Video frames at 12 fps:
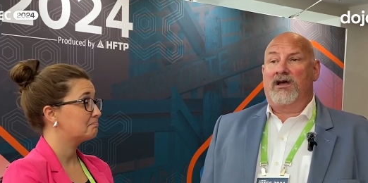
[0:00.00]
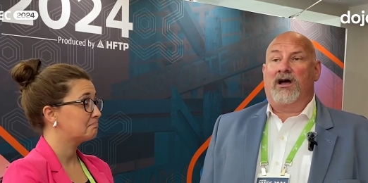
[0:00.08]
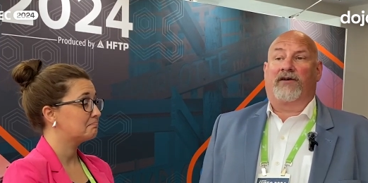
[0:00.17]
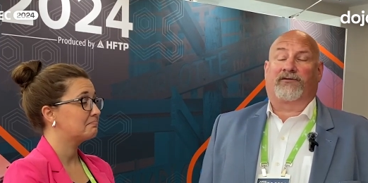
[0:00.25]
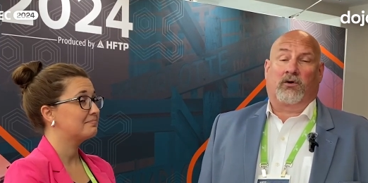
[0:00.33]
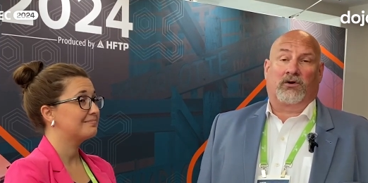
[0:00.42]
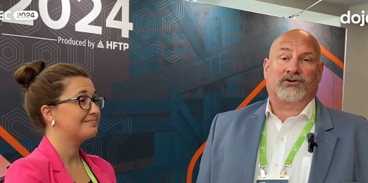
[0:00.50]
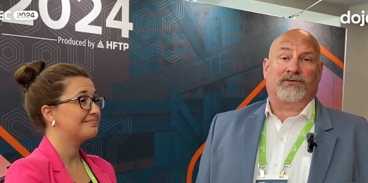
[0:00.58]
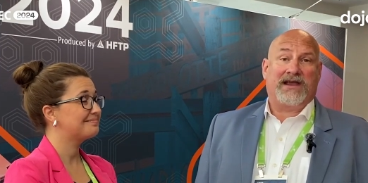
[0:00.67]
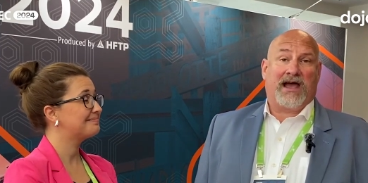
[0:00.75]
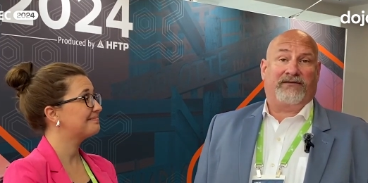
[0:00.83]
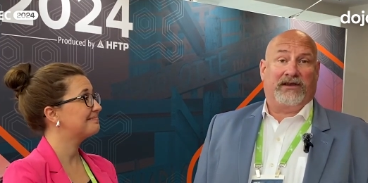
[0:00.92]
Speaker 1: Of course, we
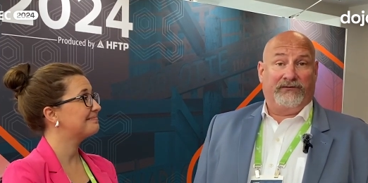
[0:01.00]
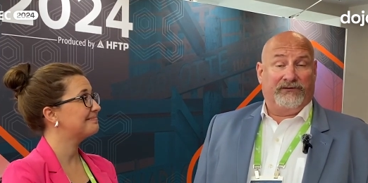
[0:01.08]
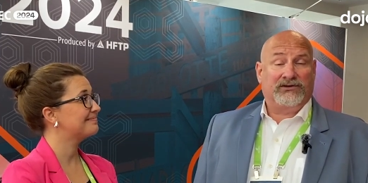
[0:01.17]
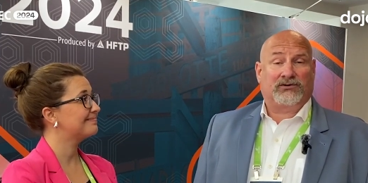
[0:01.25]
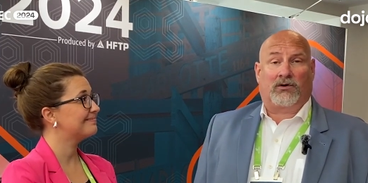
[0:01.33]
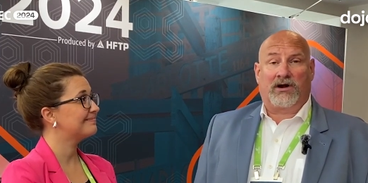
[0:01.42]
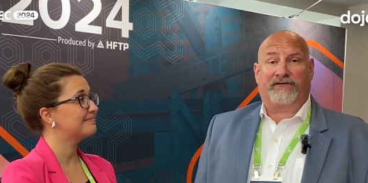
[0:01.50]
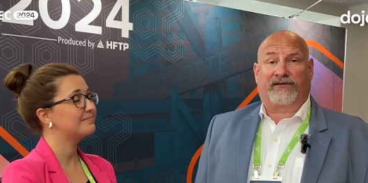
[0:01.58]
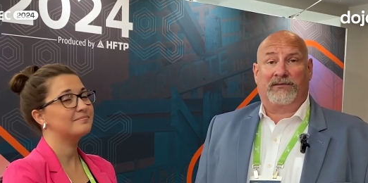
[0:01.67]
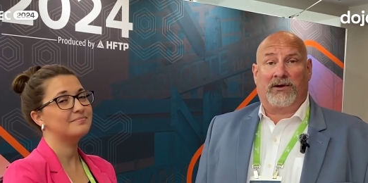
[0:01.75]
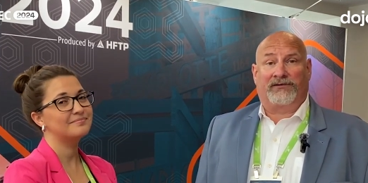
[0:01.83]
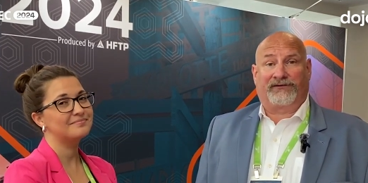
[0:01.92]
have inventory for
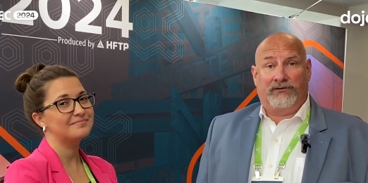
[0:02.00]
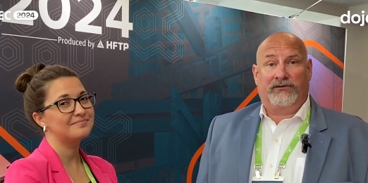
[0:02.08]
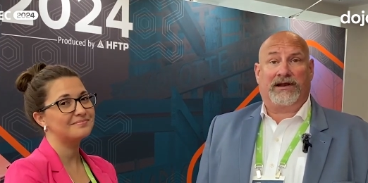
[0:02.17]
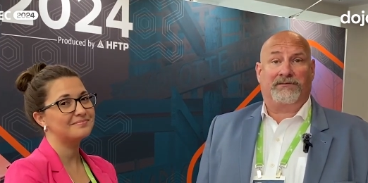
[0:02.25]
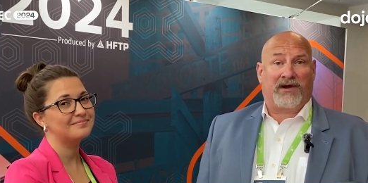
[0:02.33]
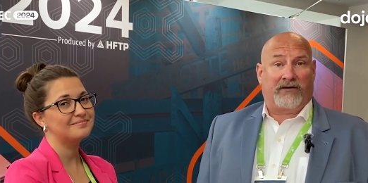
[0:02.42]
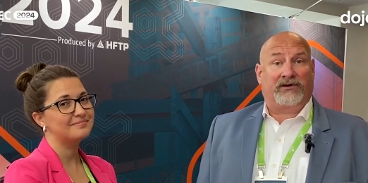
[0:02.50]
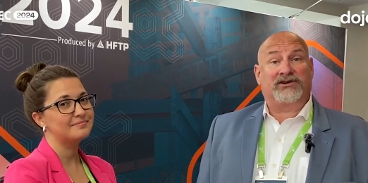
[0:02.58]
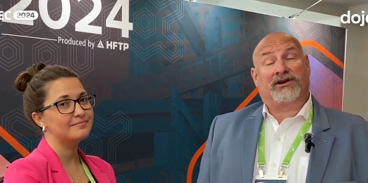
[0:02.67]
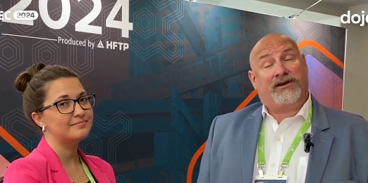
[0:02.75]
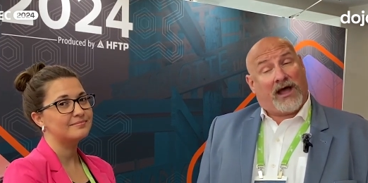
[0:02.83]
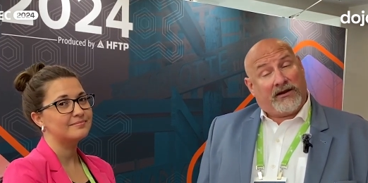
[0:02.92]
both food and beverage
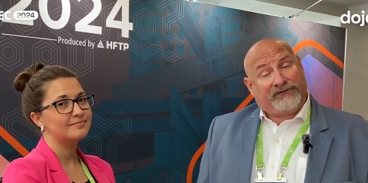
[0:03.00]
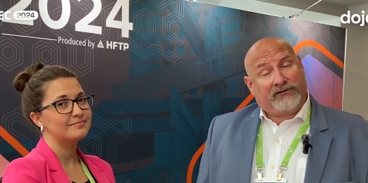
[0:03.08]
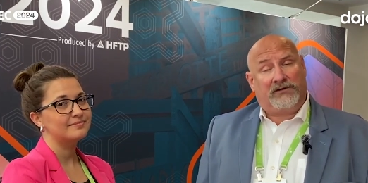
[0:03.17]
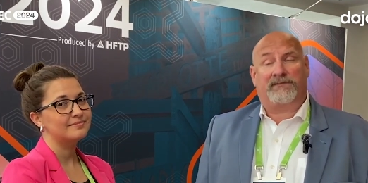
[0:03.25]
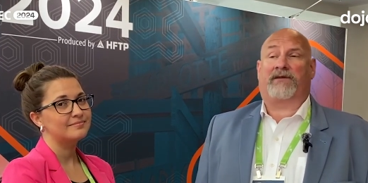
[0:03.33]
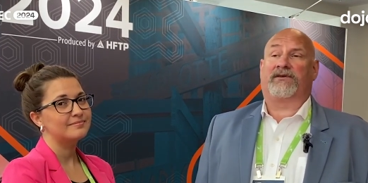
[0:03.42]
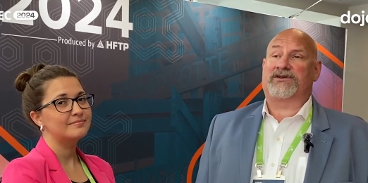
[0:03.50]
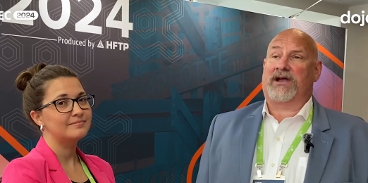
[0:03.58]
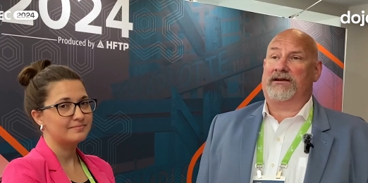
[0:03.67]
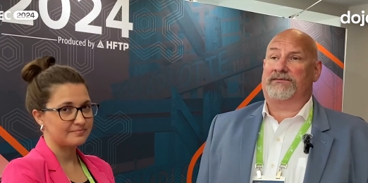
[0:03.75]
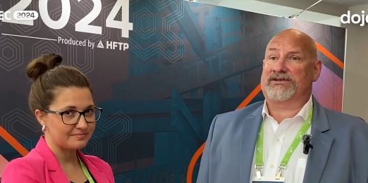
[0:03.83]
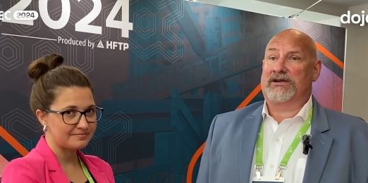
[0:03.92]
and non-food and beverage
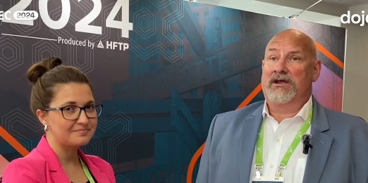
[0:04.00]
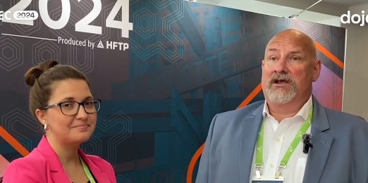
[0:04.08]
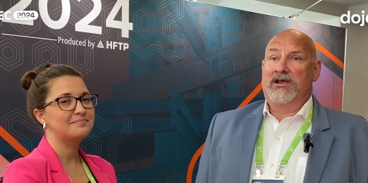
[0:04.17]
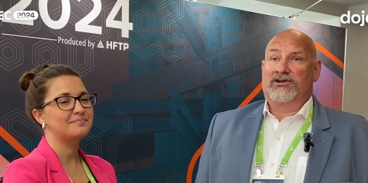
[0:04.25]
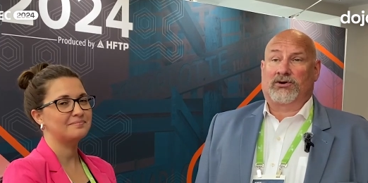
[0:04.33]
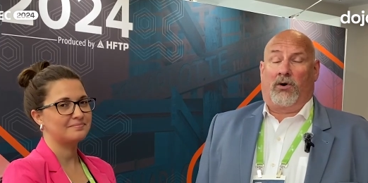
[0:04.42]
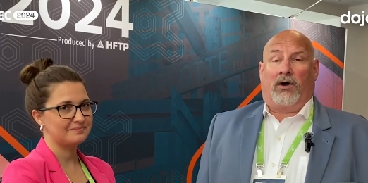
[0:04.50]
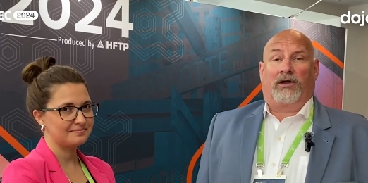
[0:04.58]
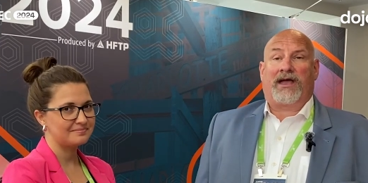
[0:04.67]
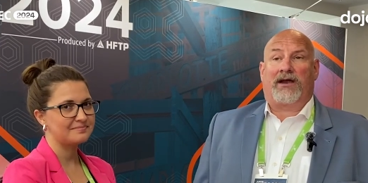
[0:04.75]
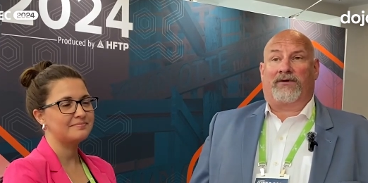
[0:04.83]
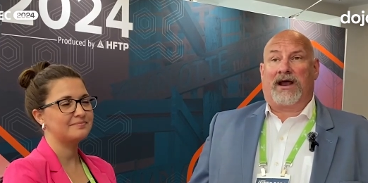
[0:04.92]
items. So all
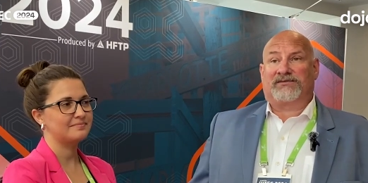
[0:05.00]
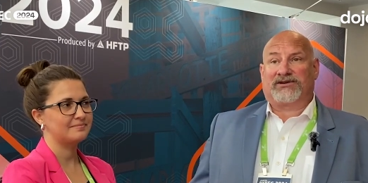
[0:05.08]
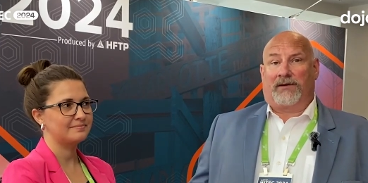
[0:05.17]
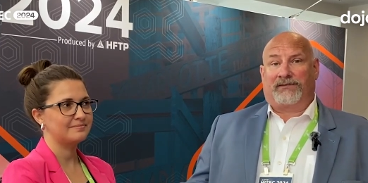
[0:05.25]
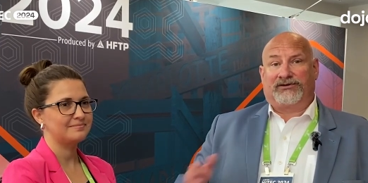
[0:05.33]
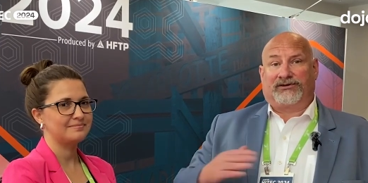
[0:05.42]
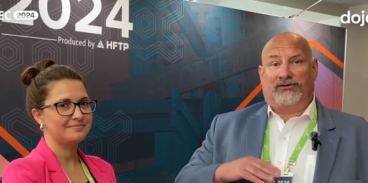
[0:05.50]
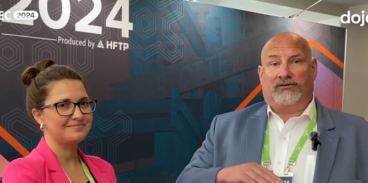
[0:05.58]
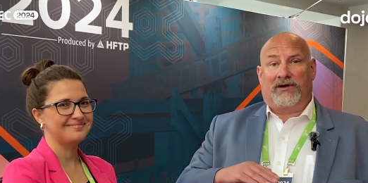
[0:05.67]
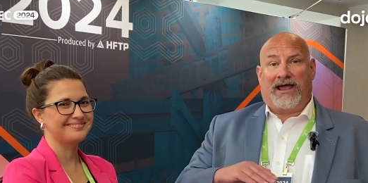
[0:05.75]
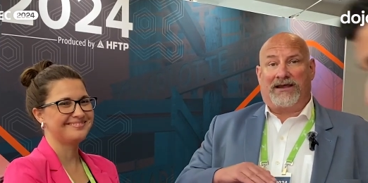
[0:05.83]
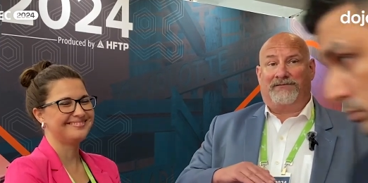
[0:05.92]
that wraps up
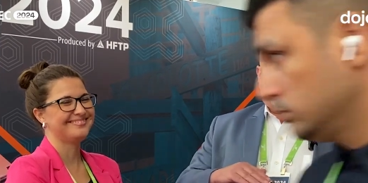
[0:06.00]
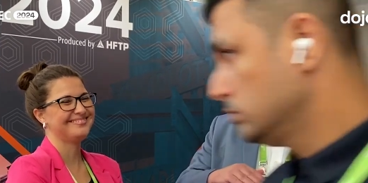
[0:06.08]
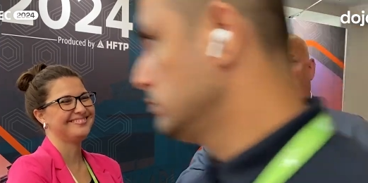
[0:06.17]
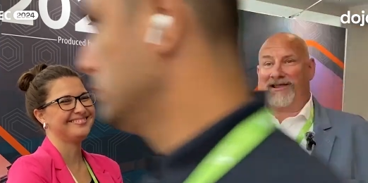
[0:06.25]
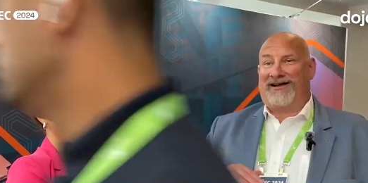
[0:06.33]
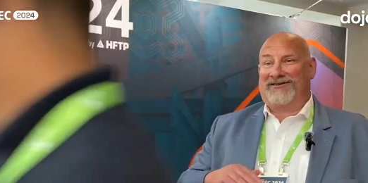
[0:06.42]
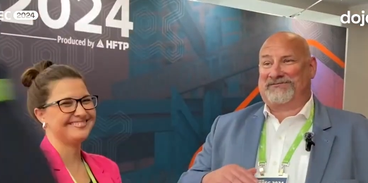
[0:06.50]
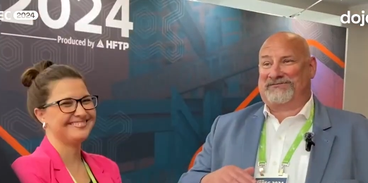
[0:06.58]
into a back-of-the-house